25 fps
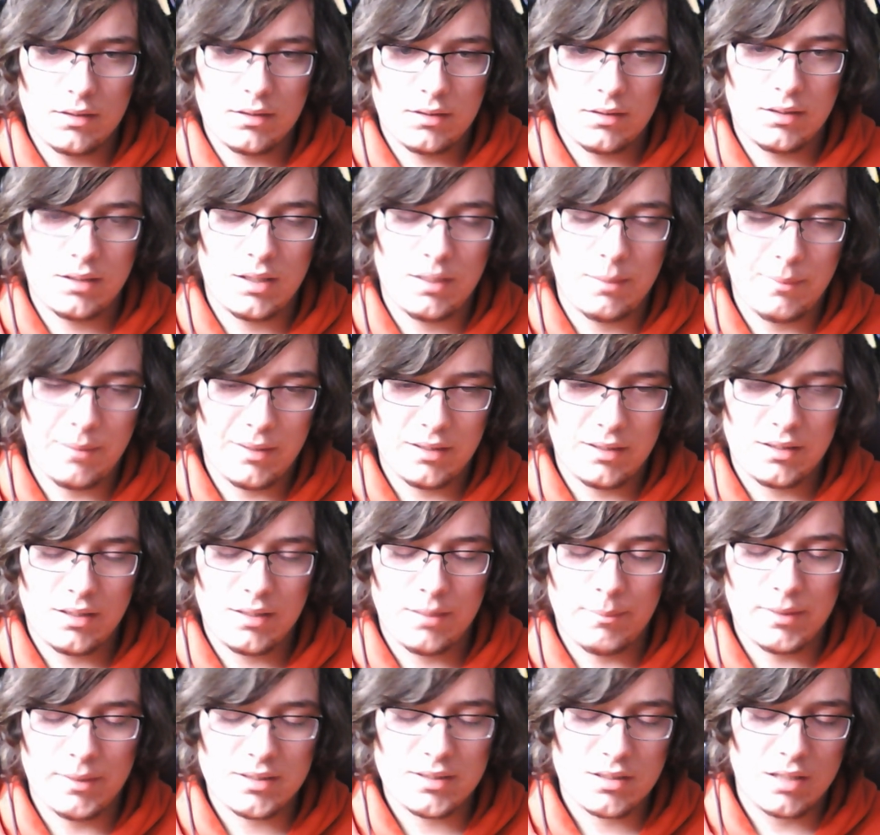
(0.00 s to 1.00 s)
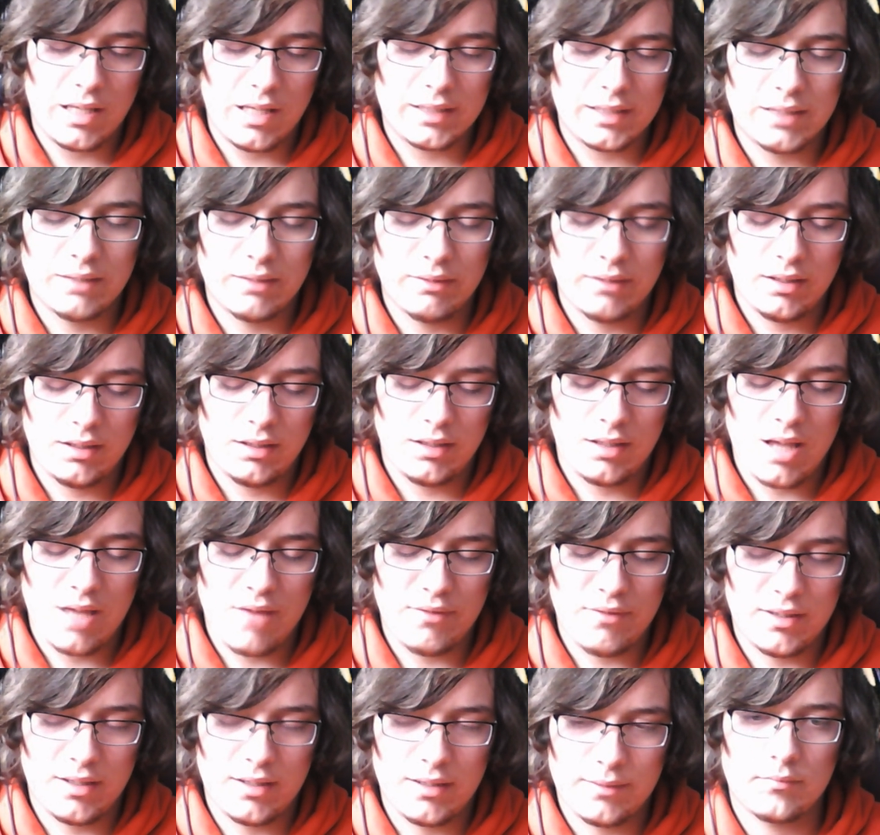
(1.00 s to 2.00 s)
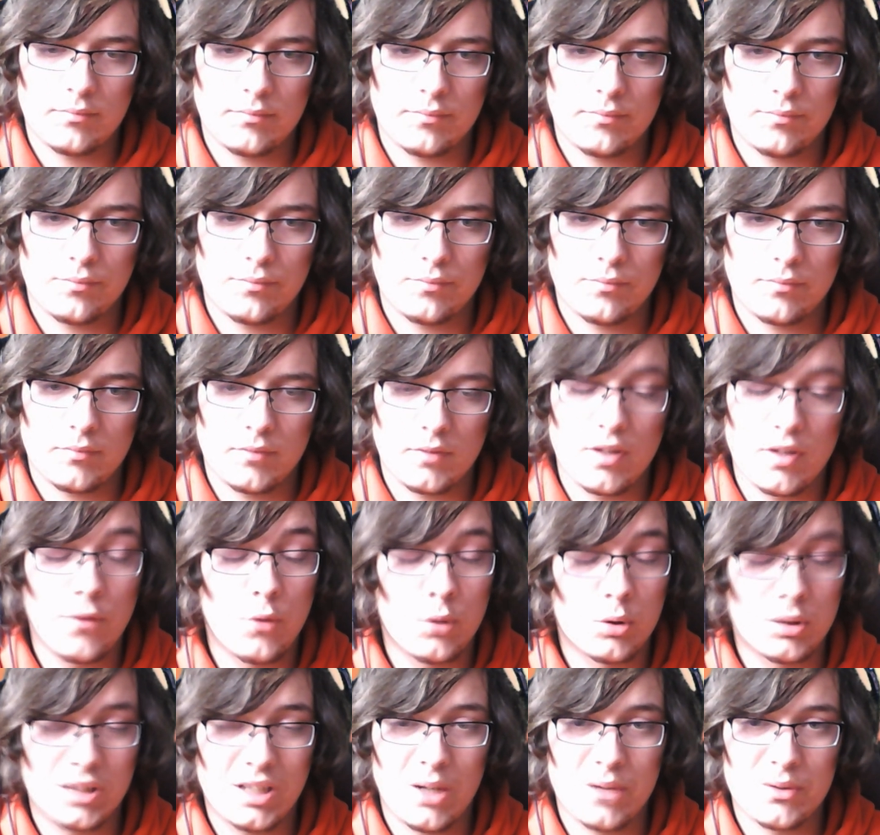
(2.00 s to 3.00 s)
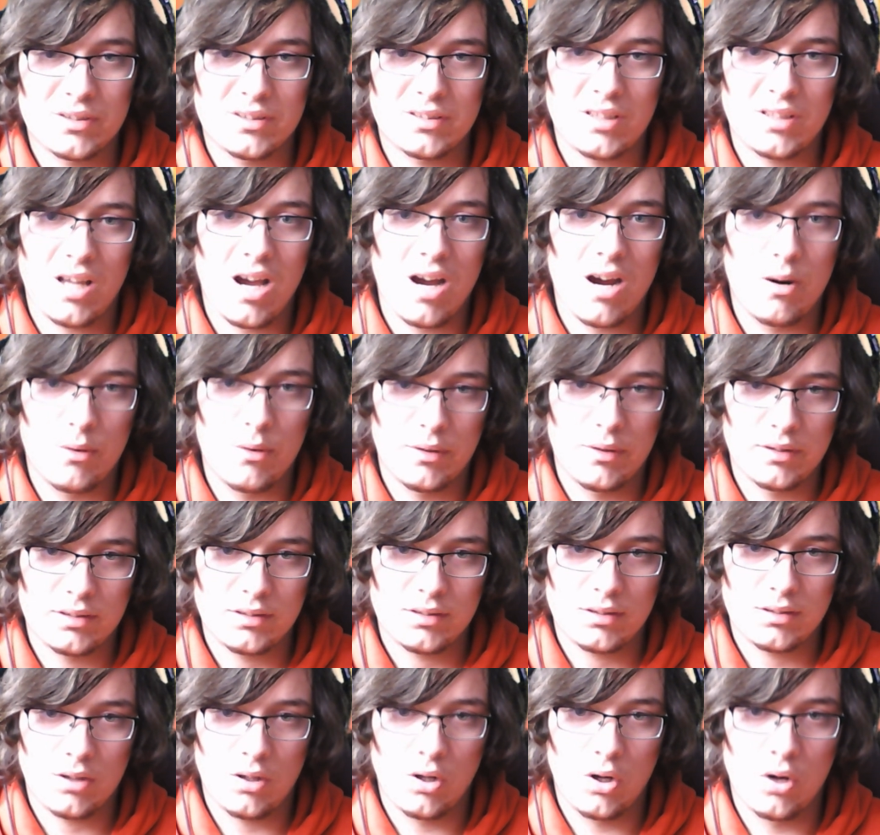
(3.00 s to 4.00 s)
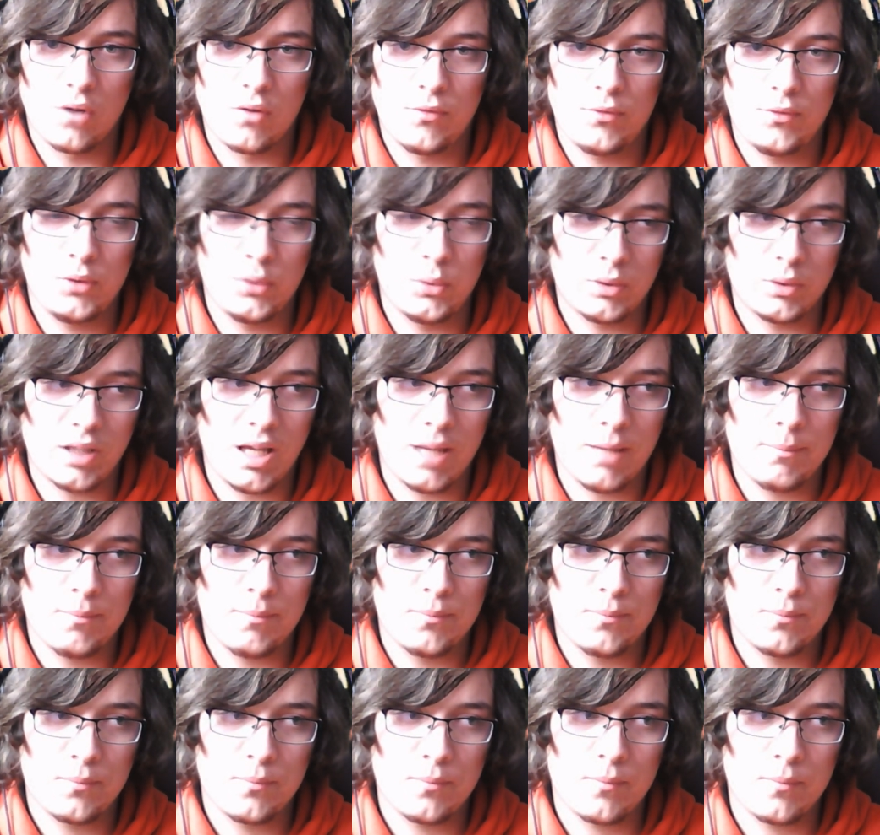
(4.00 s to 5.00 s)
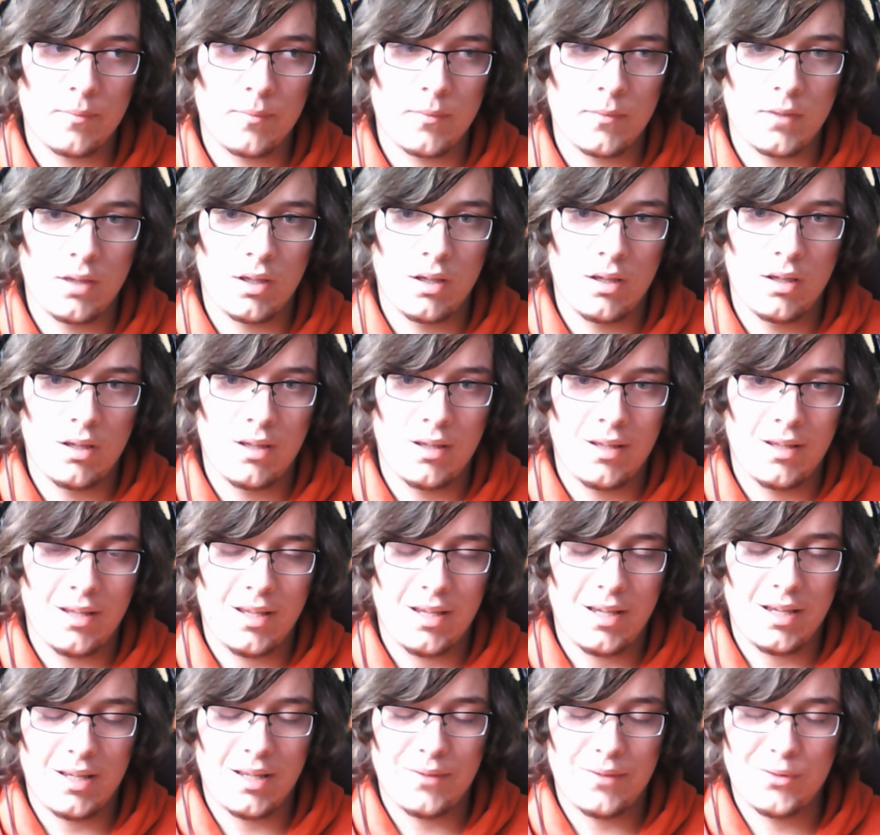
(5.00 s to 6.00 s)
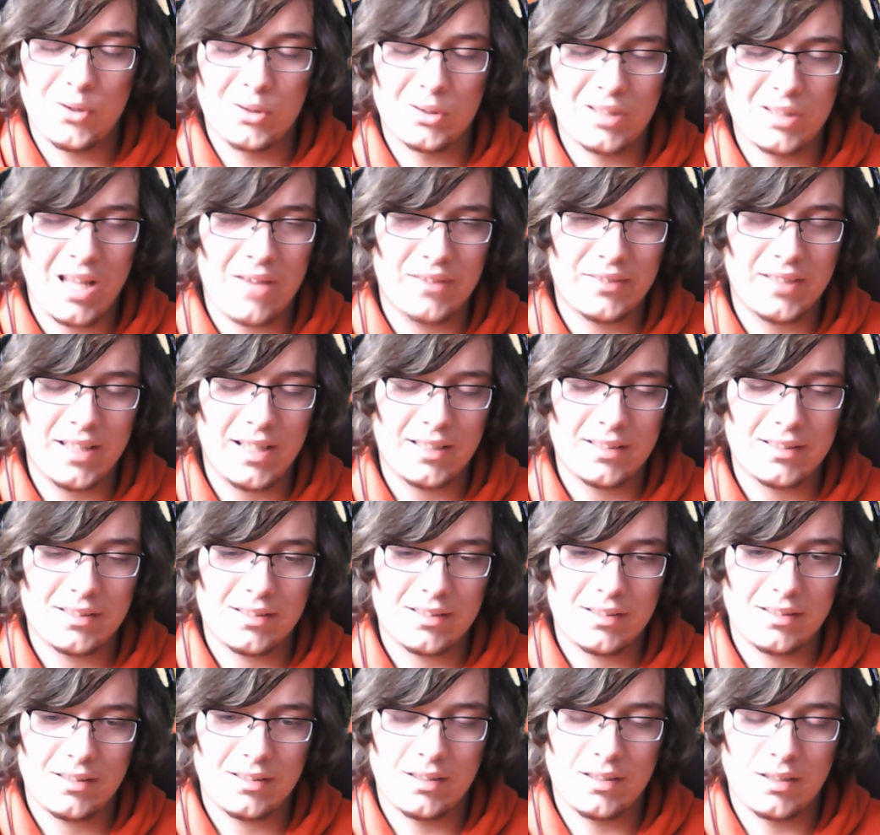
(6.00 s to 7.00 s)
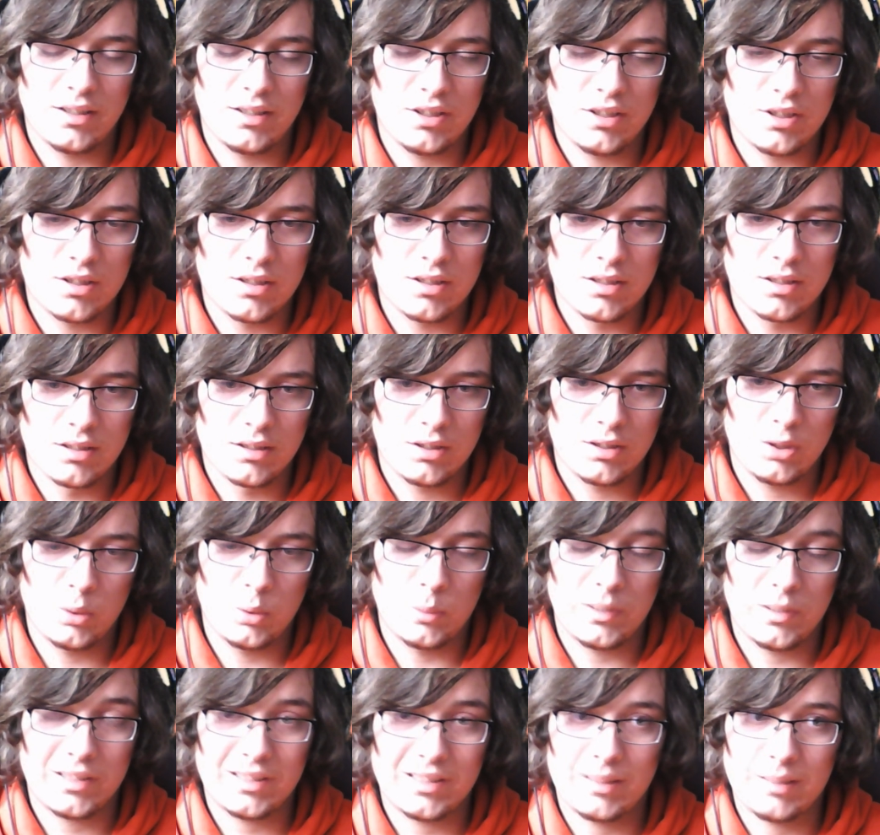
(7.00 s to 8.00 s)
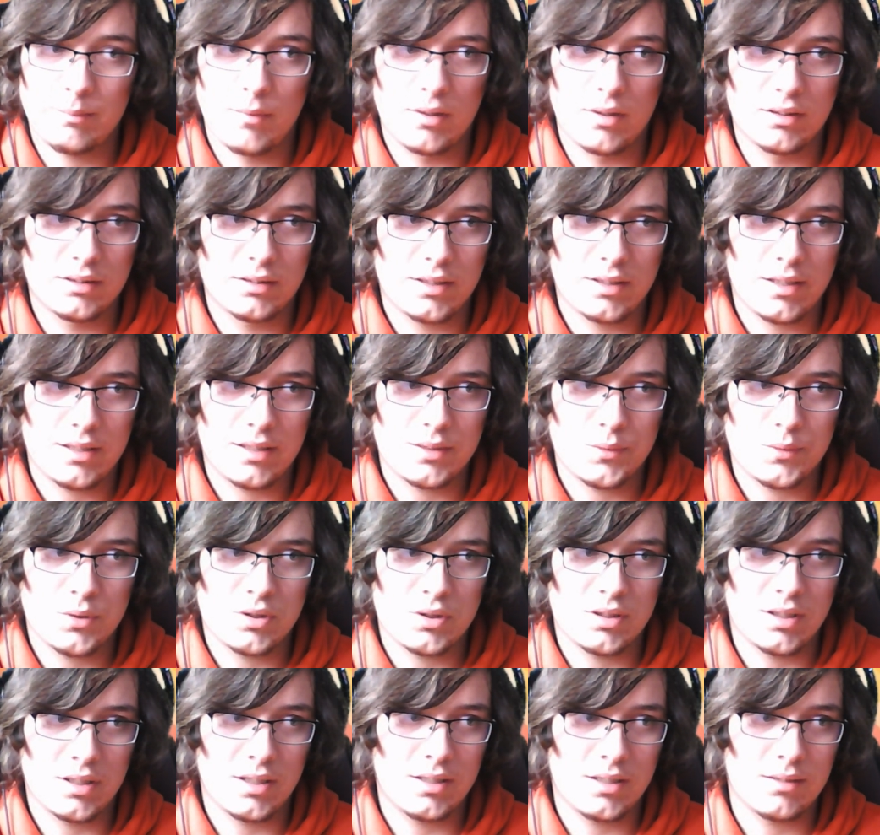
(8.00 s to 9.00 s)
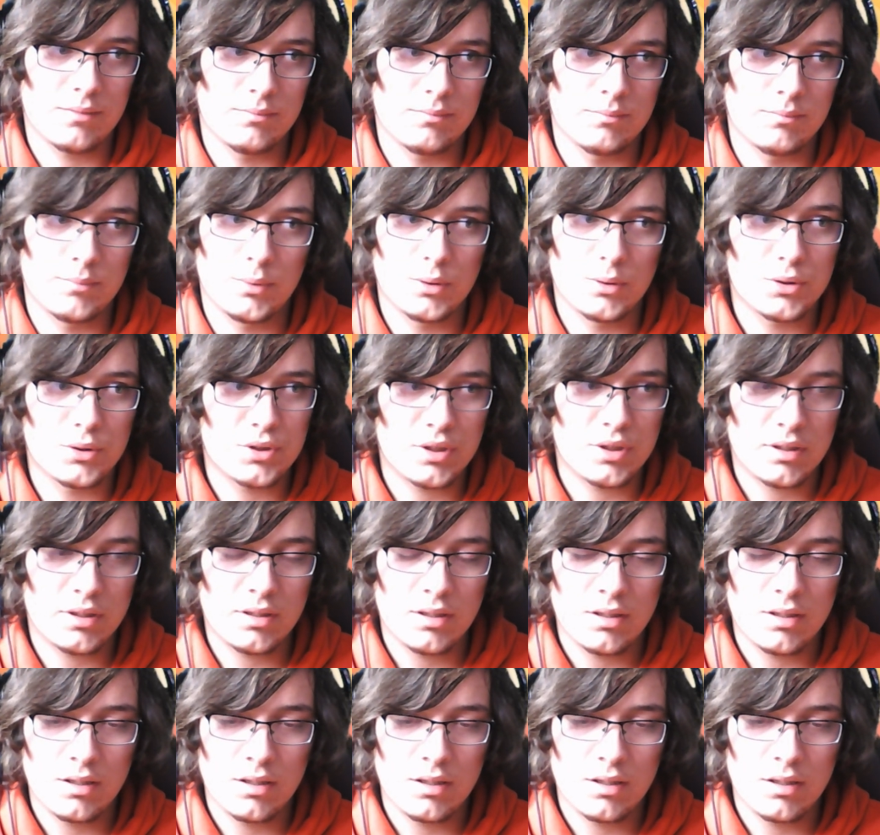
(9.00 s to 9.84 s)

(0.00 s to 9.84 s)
they, mu they must collectively have a four thousand hours of view time. And if you don't have that in a year, you will get demonetized, which is like bullshit.